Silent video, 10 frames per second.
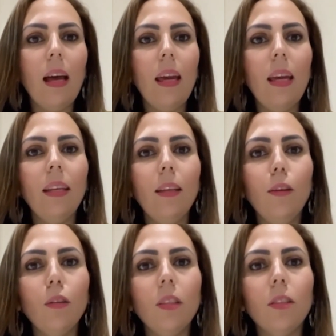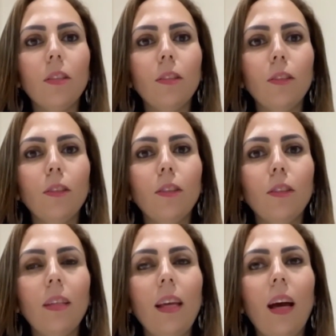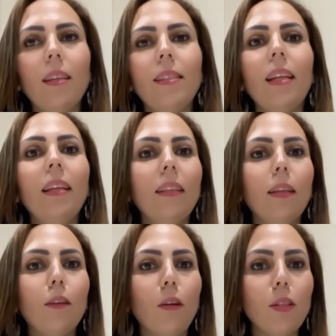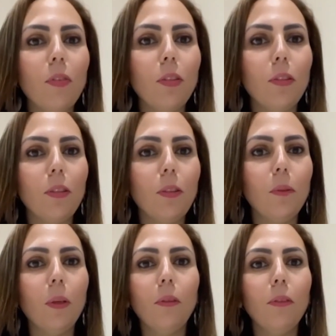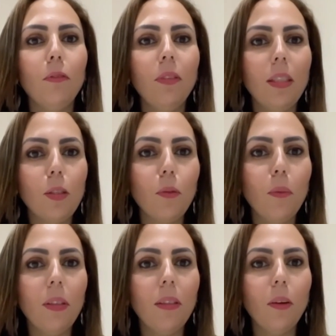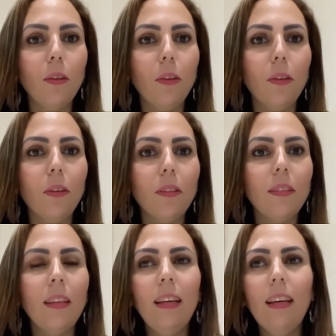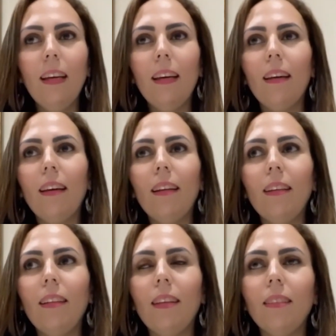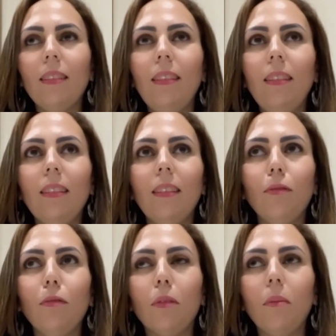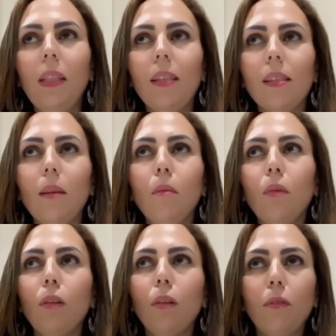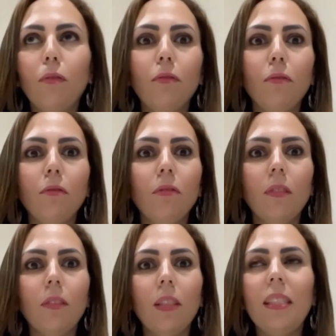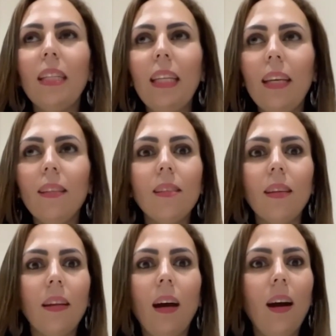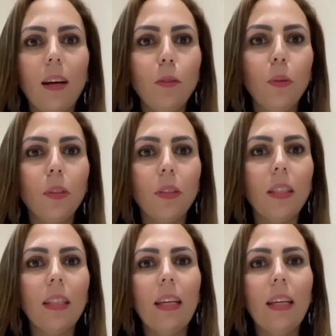Annie Dottir, the Icelandic CrossFitter, one of the fittest women on earth. That is for me a symbol of resilience and hard work.